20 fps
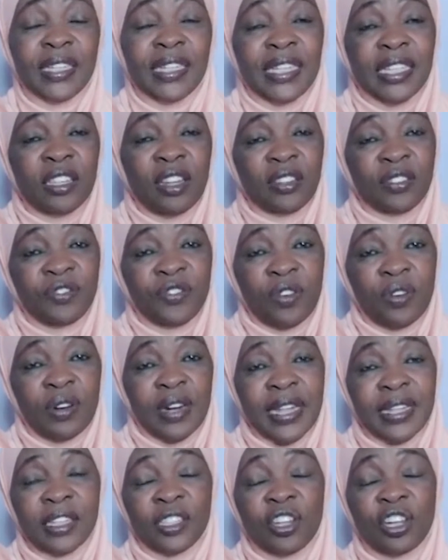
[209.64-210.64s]

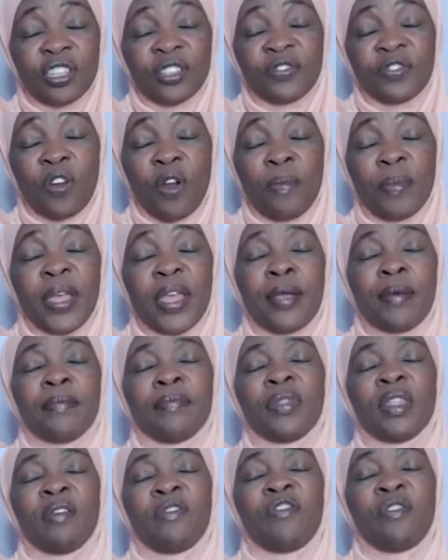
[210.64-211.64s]
lessons from him,
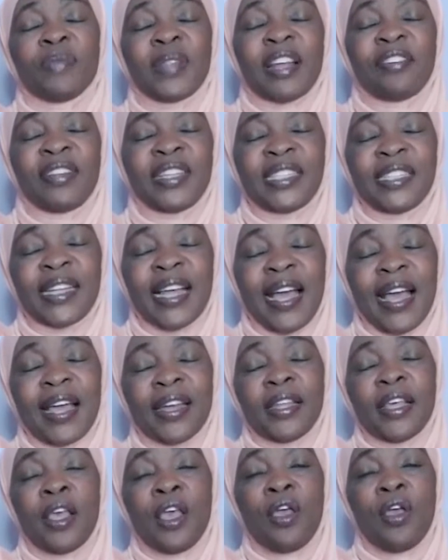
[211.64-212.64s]
from the rich dad,